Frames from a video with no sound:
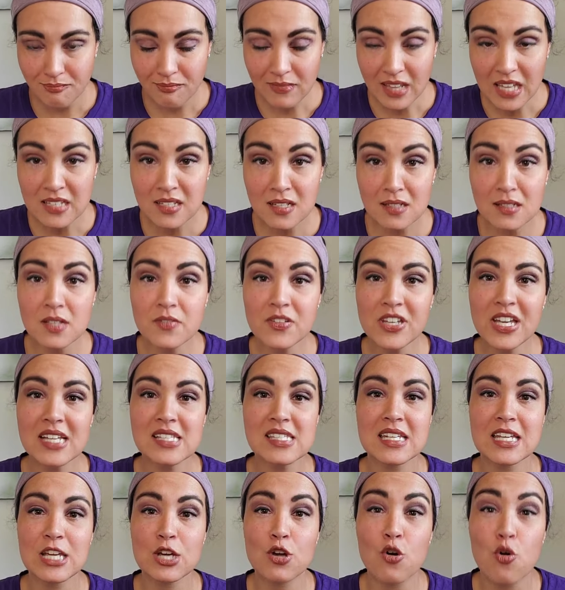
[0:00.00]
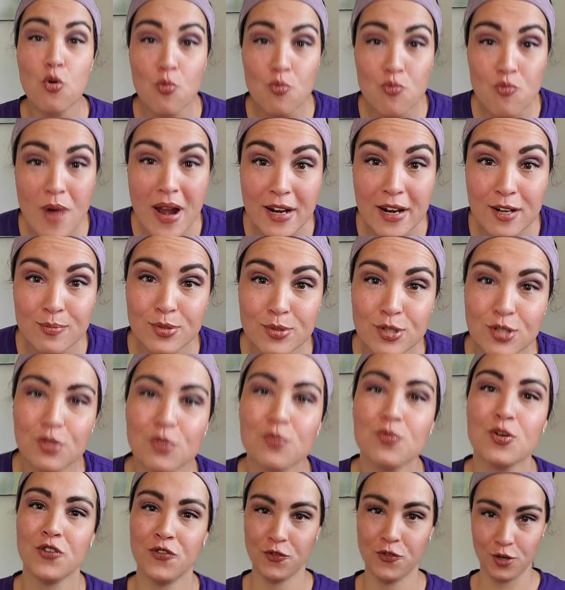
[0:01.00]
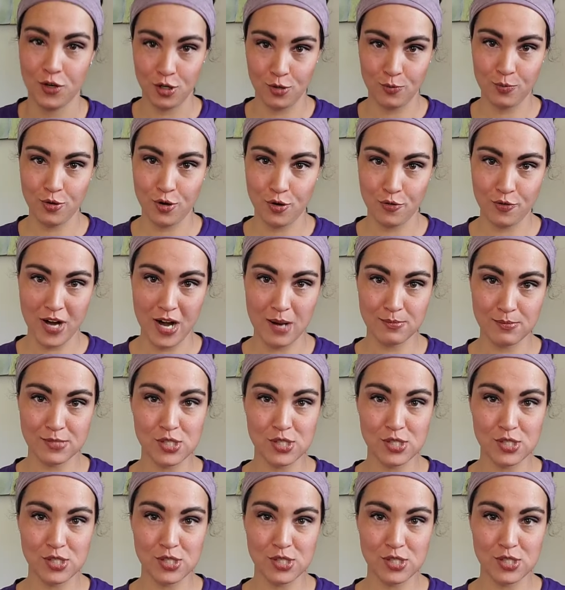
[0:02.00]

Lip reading: Young Living has an incredible referral program.